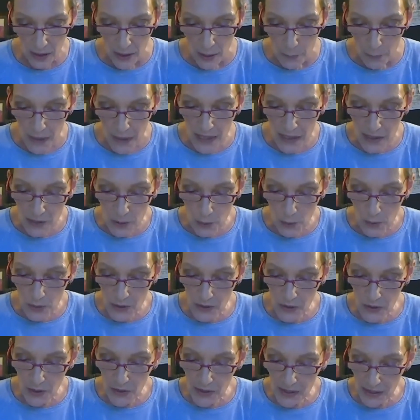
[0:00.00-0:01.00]
but is
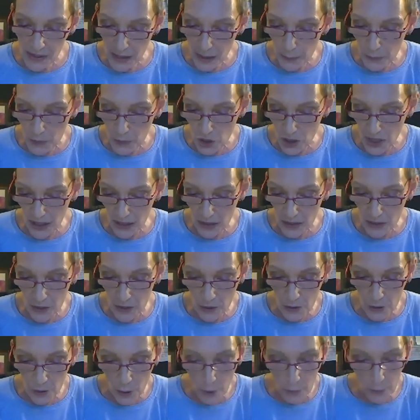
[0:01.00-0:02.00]
also subject to
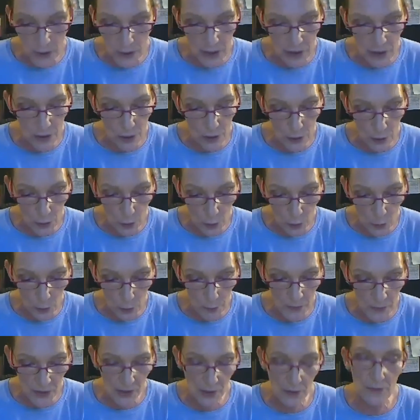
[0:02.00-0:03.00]
dominant
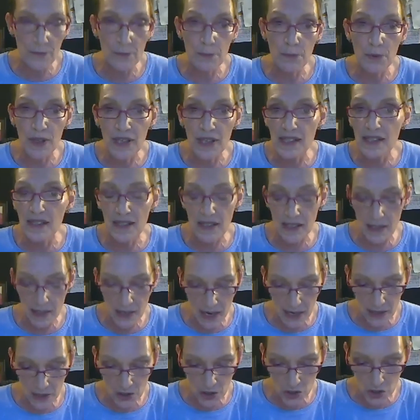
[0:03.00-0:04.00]
norms of
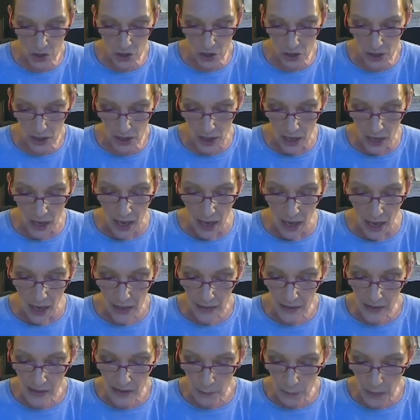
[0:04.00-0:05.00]
presentation
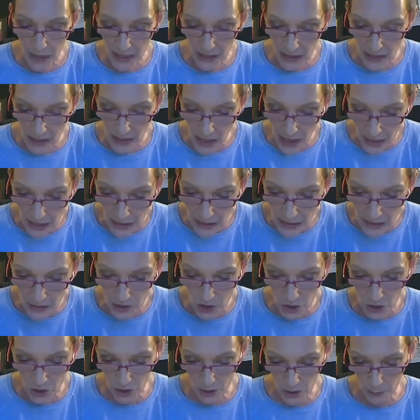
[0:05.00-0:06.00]
and
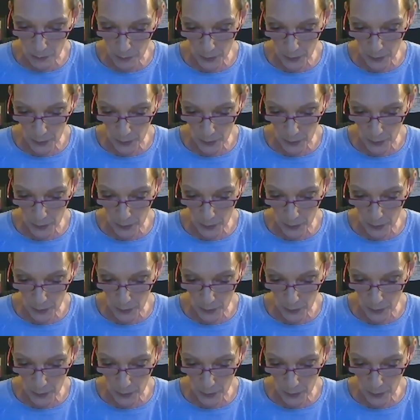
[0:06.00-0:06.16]
spectatorship